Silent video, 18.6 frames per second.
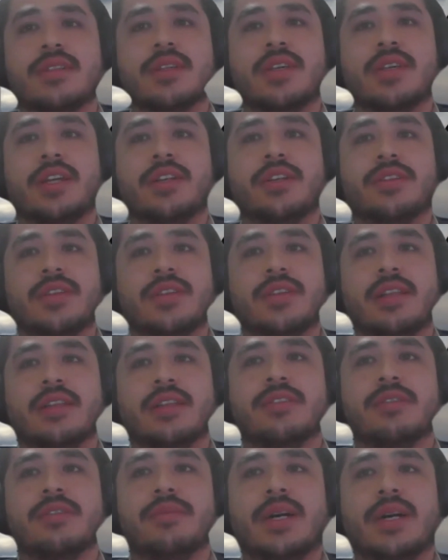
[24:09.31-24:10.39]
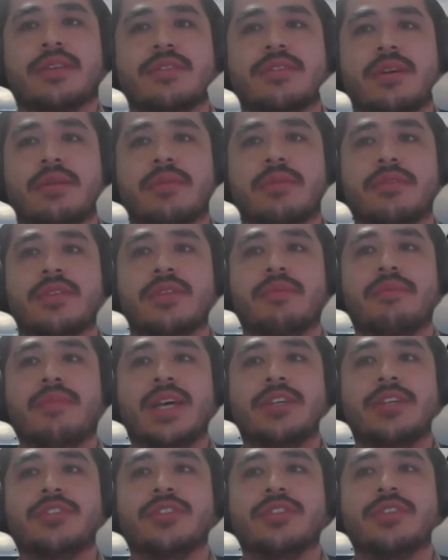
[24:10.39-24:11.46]
Can you tell us about some of the
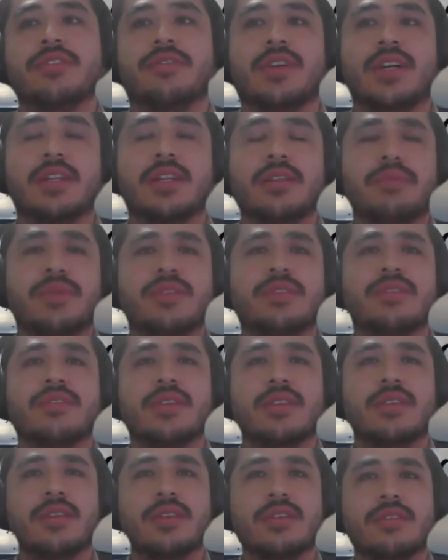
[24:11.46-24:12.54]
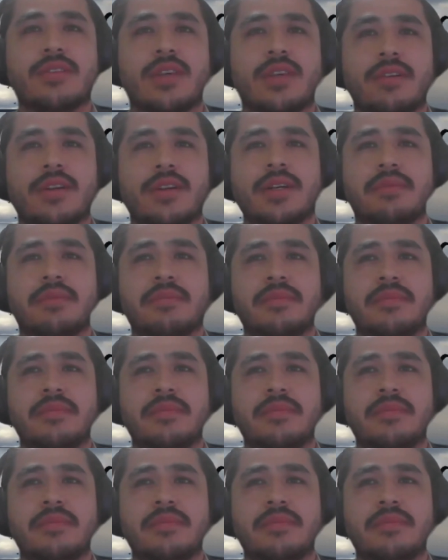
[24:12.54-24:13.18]
major developments in this area?